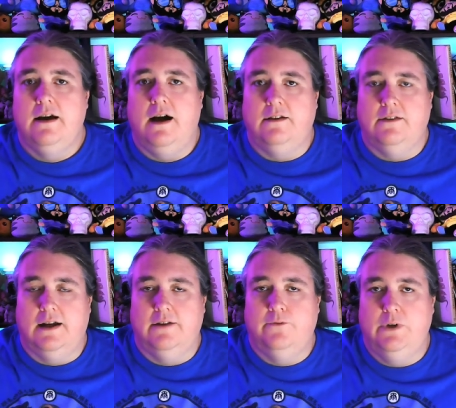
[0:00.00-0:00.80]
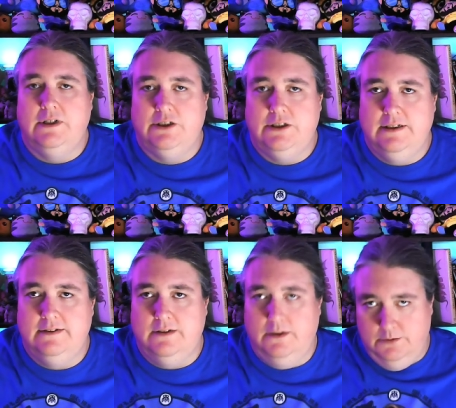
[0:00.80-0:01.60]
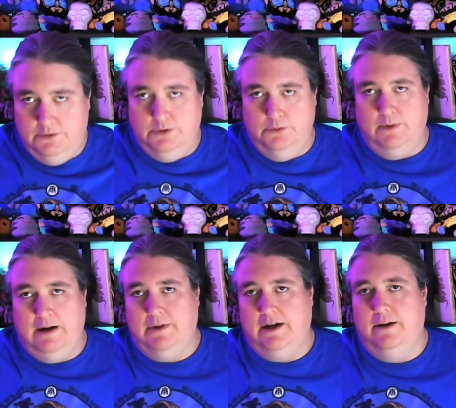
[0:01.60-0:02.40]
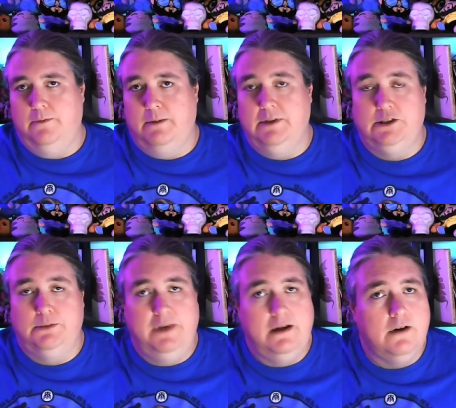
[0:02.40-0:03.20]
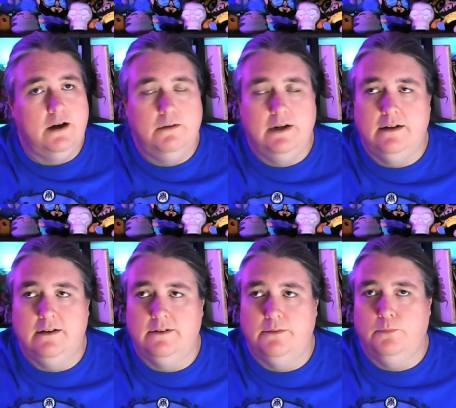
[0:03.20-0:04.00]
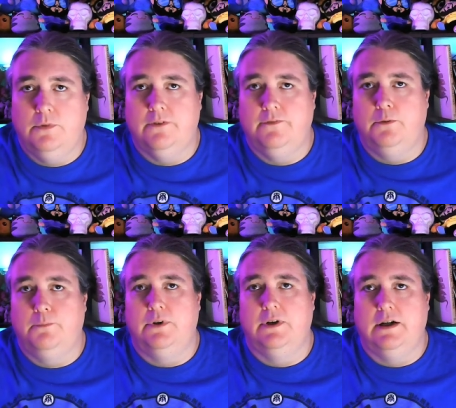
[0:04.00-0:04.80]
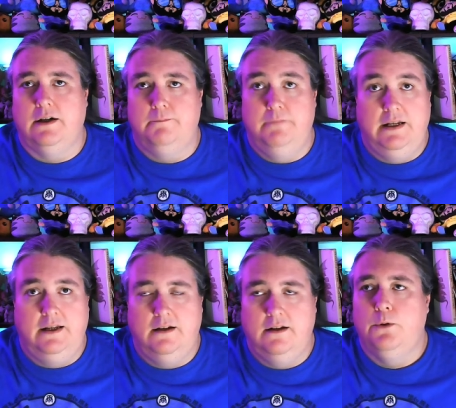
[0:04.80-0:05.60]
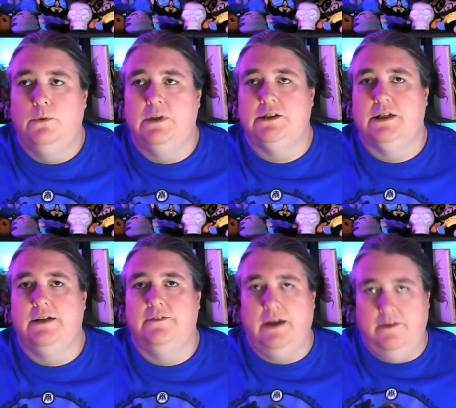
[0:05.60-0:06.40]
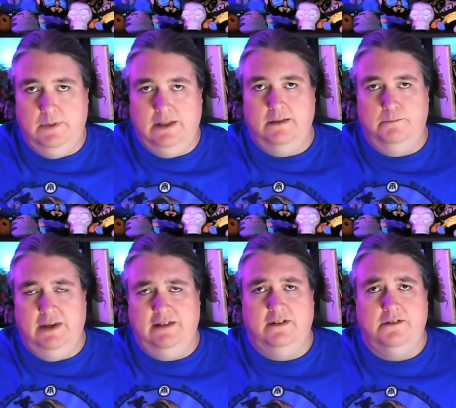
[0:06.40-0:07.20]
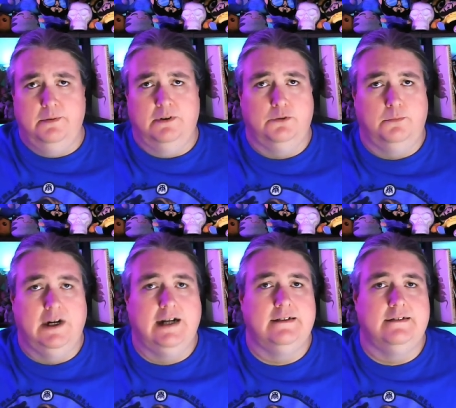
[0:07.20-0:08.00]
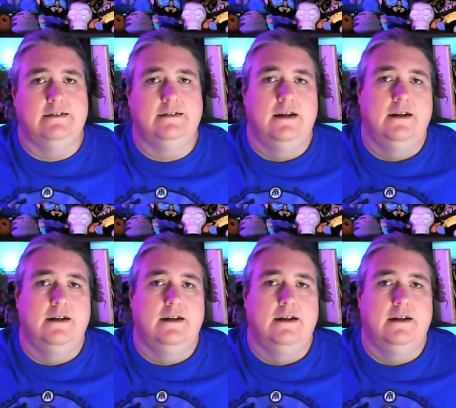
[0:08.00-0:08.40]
a lot of which is owed to Rabbi Rami Shapiro and his wonderful book, Minyan, which kind of gave me the basic spiritual practices